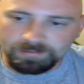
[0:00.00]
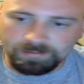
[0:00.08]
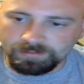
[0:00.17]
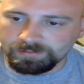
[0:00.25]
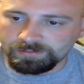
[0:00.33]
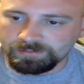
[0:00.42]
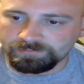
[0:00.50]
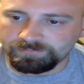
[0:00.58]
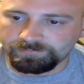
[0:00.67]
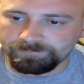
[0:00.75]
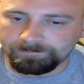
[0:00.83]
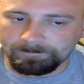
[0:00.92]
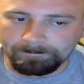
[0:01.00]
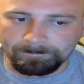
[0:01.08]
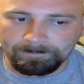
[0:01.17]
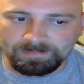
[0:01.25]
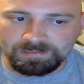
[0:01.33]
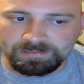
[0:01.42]
And
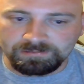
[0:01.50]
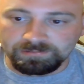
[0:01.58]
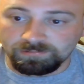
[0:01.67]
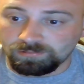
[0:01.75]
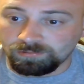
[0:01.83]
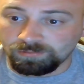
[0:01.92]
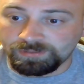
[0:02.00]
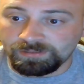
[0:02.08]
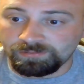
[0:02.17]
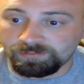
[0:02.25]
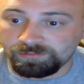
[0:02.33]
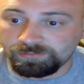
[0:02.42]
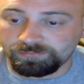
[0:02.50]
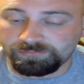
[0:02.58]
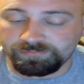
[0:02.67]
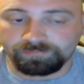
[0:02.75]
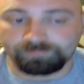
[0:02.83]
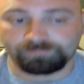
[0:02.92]
on that note,